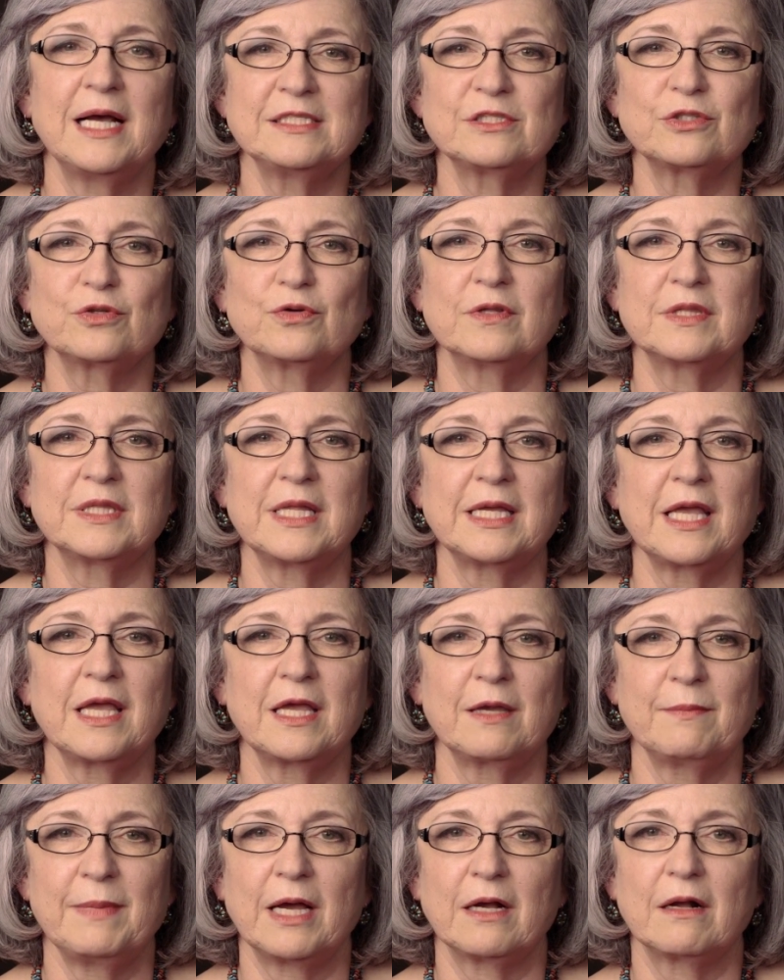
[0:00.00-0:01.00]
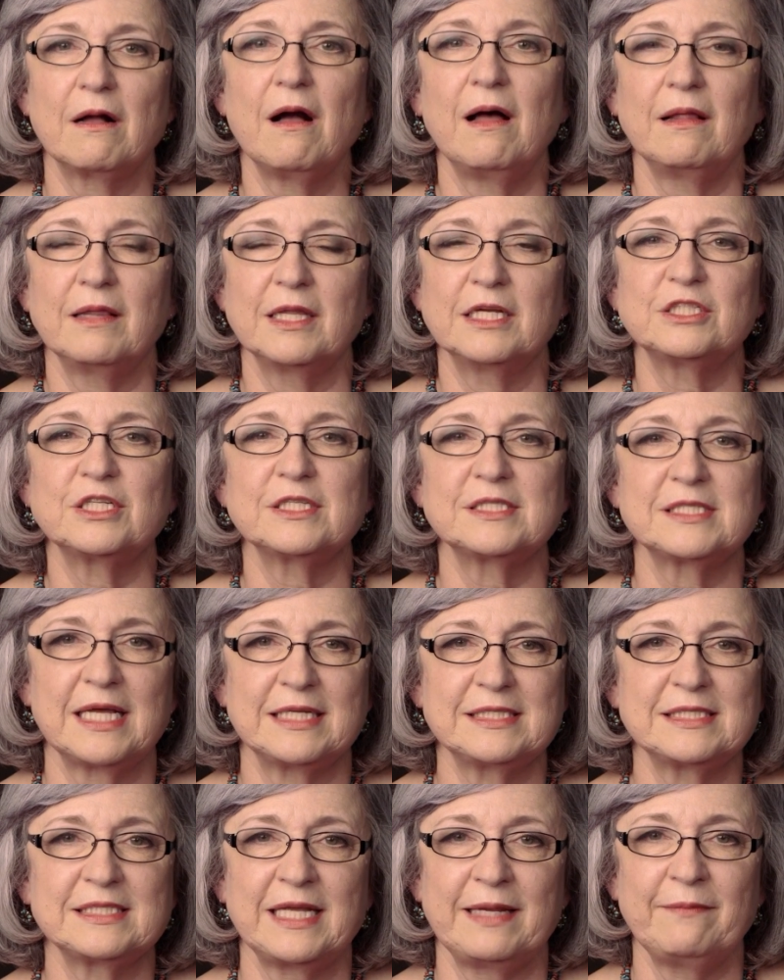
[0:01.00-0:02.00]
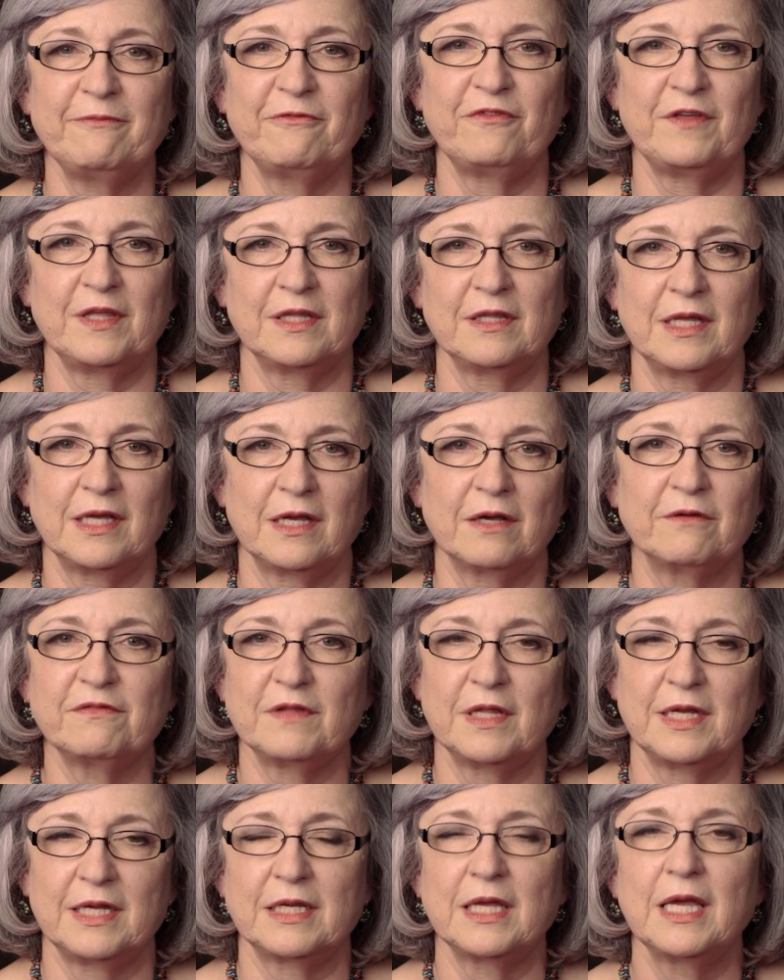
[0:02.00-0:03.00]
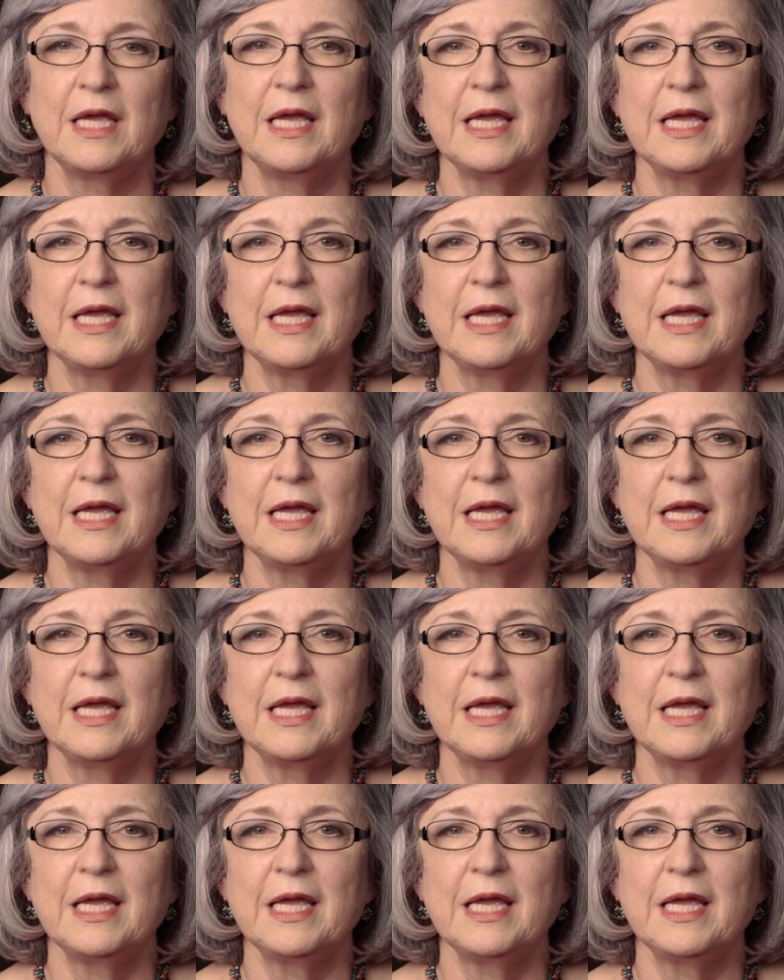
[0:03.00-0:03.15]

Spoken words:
school thinking about college, it's that same feeling of like,